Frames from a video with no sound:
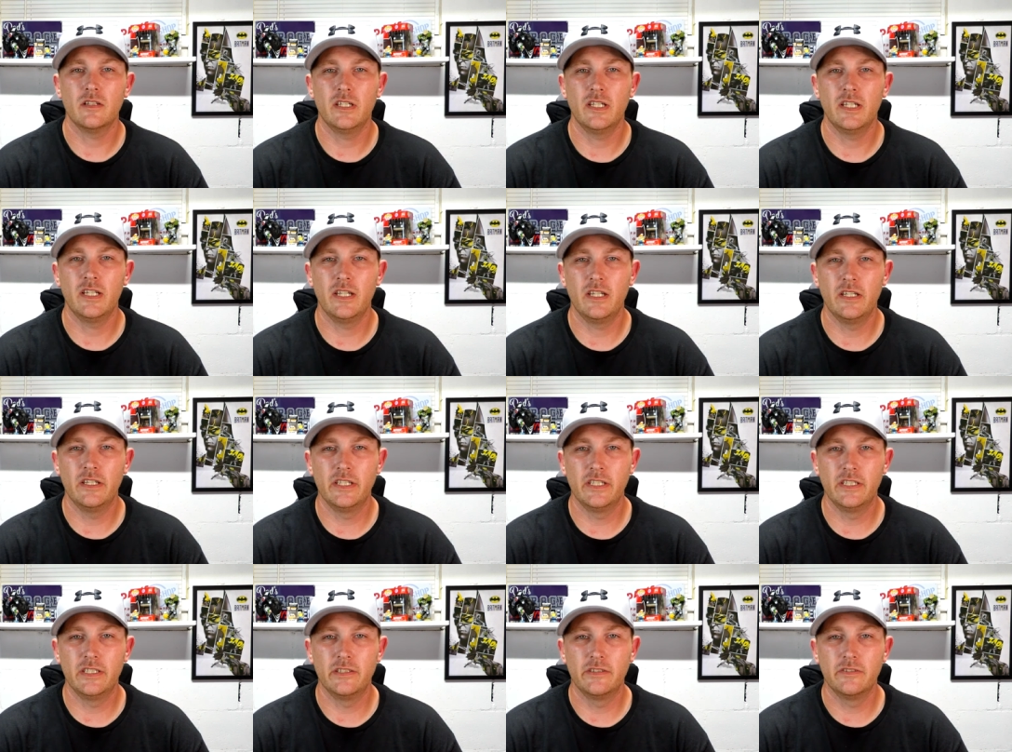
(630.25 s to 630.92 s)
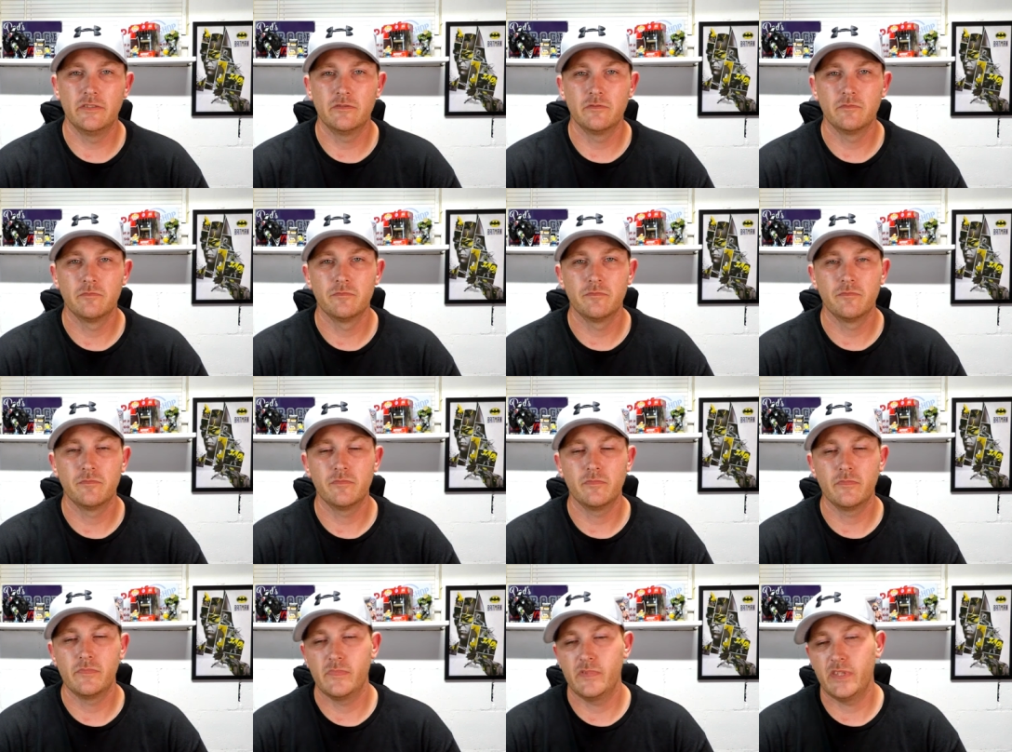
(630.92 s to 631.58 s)

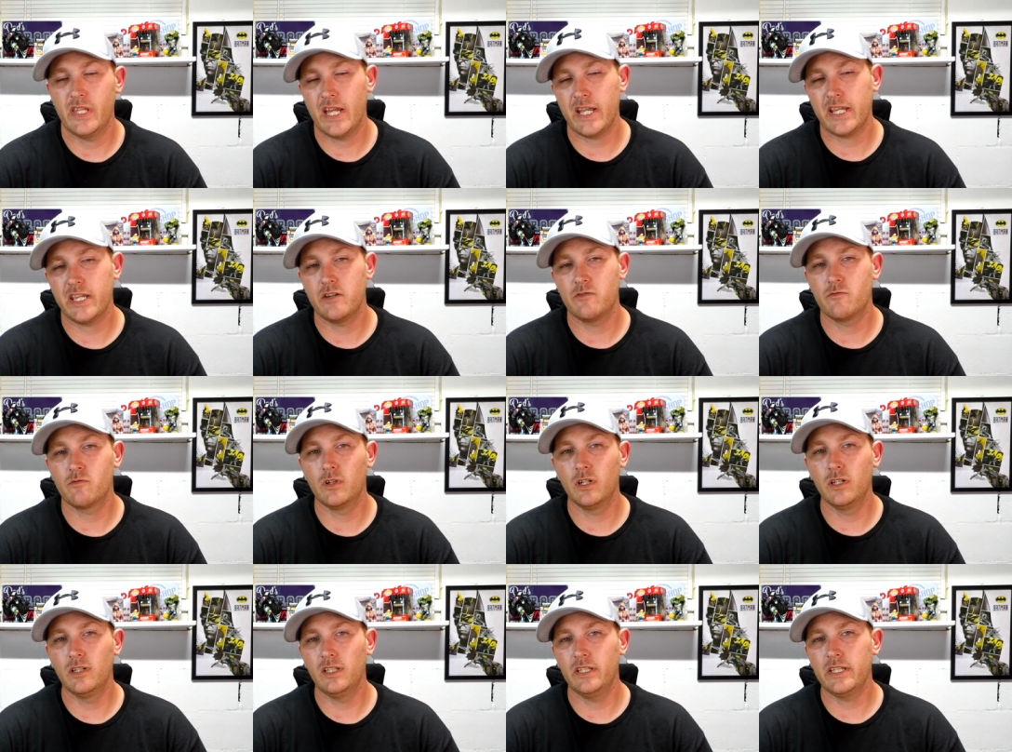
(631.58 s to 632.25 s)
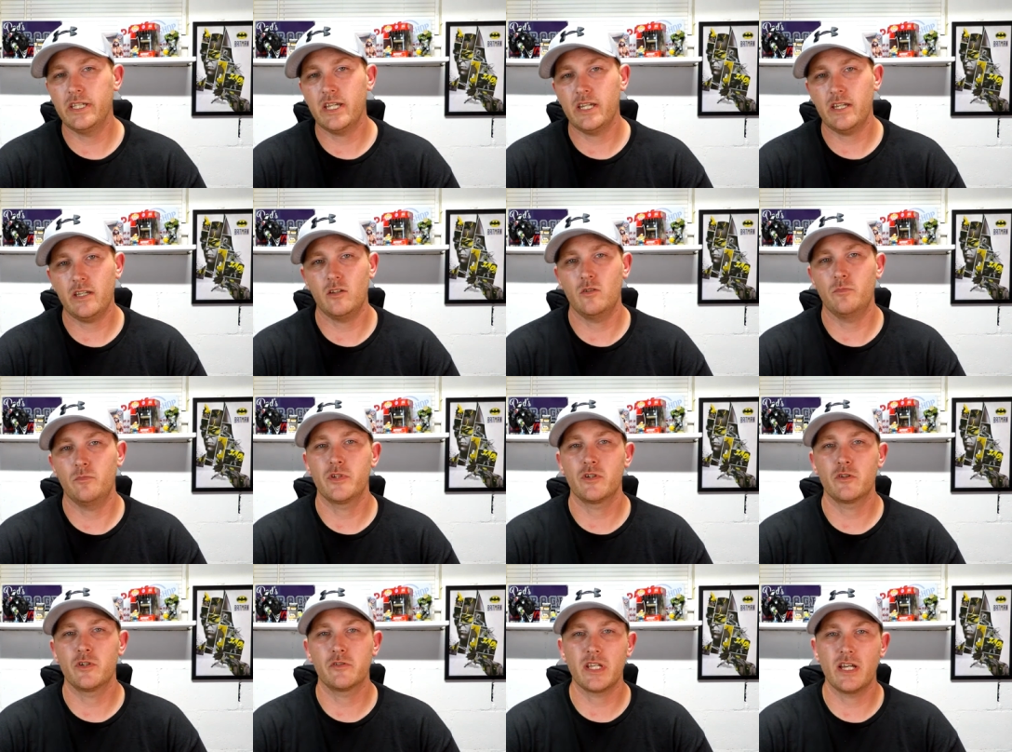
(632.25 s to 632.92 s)
and that can really
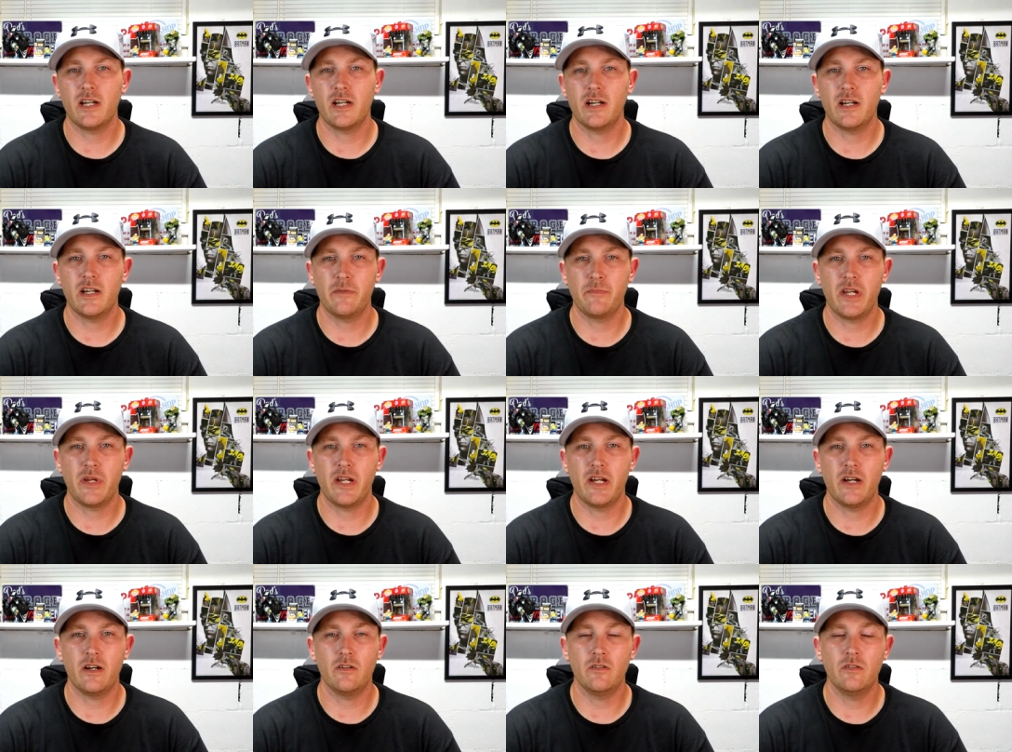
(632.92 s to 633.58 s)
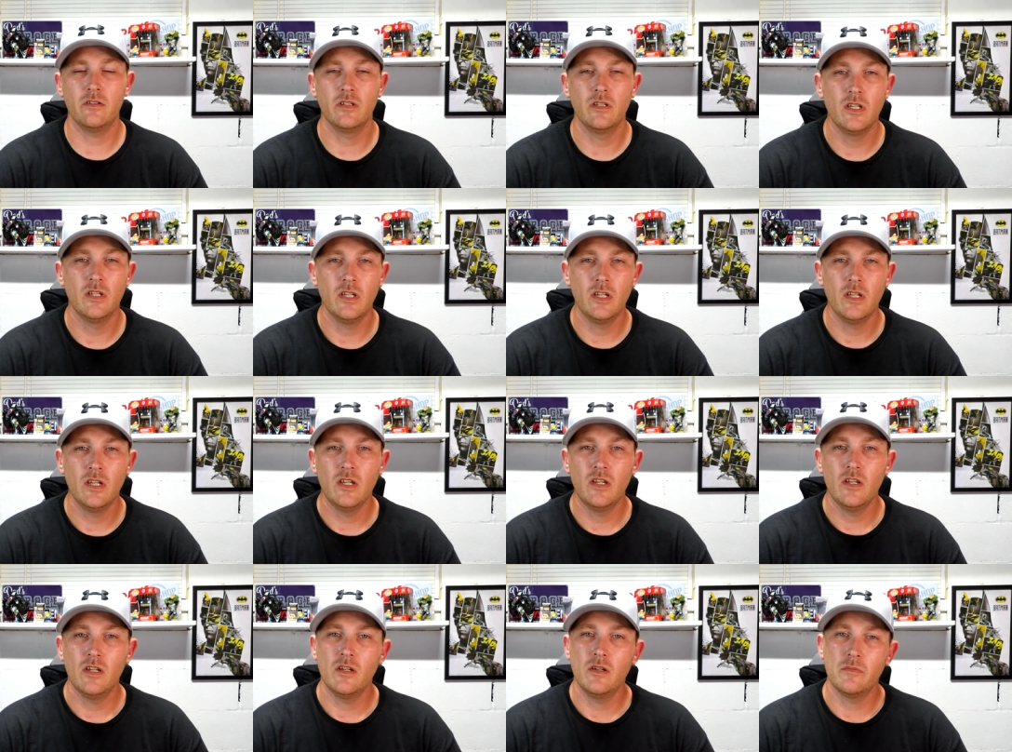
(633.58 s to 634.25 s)
help your time out.
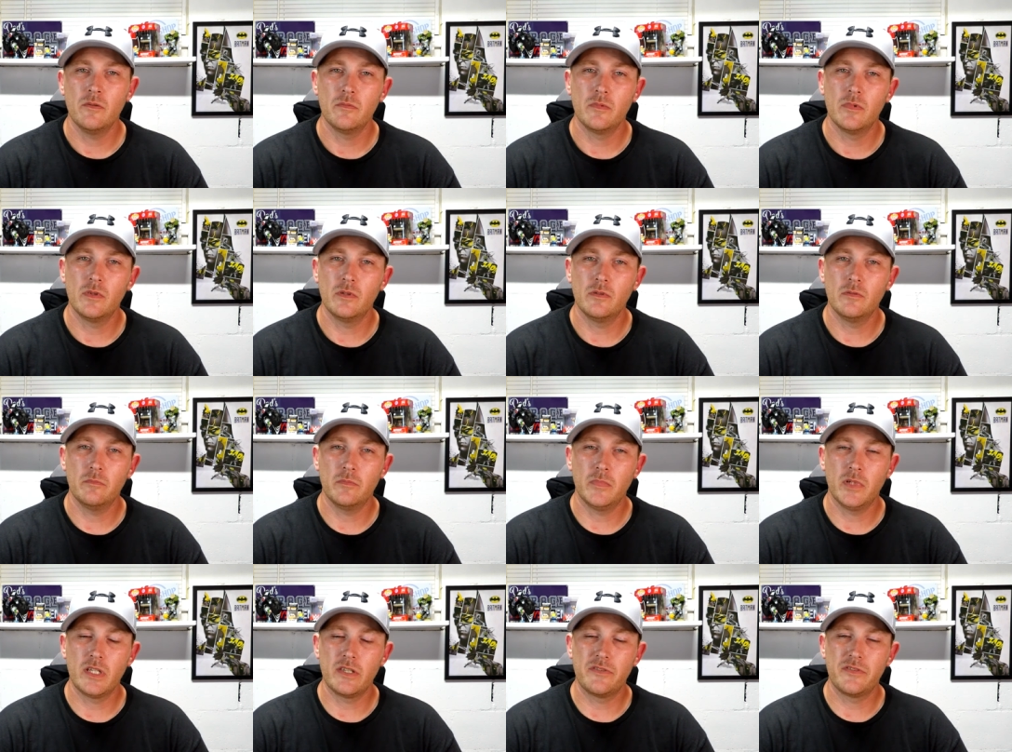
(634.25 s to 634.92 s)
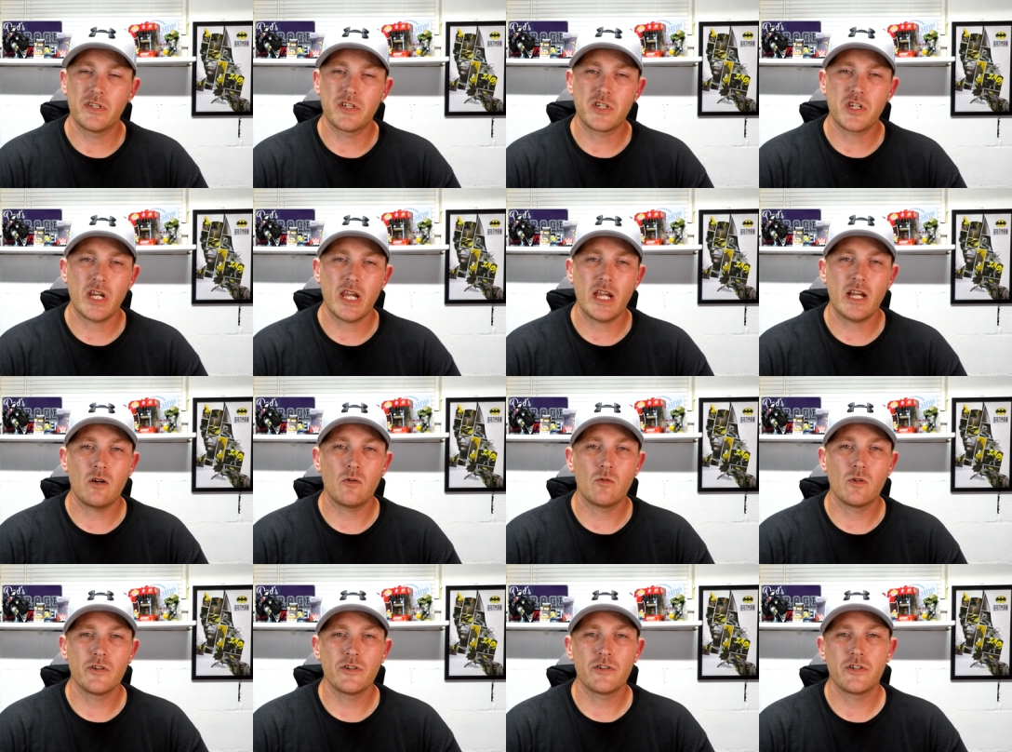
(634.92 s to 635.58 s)
But the
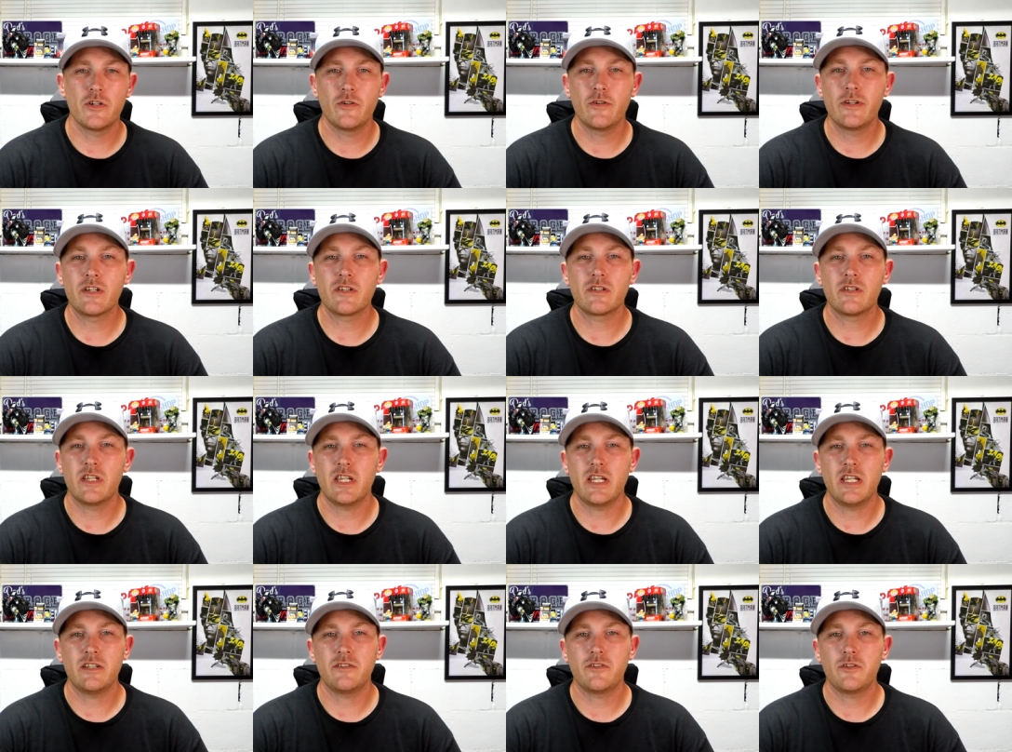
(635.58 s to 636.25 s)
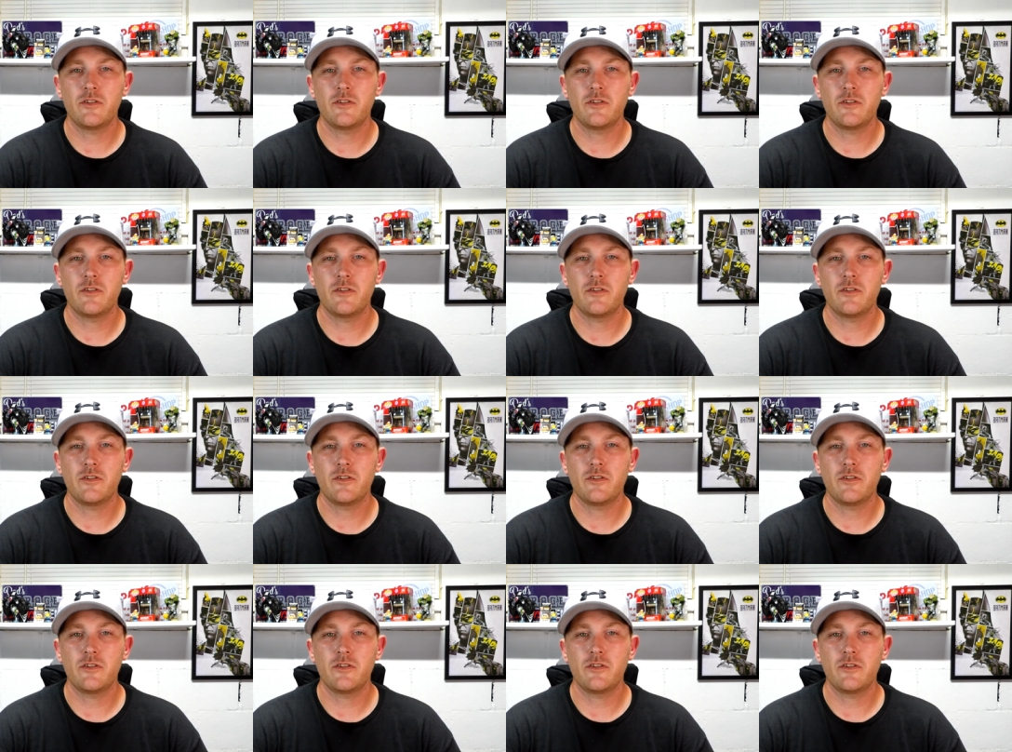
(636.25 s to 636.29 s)
showers, you just need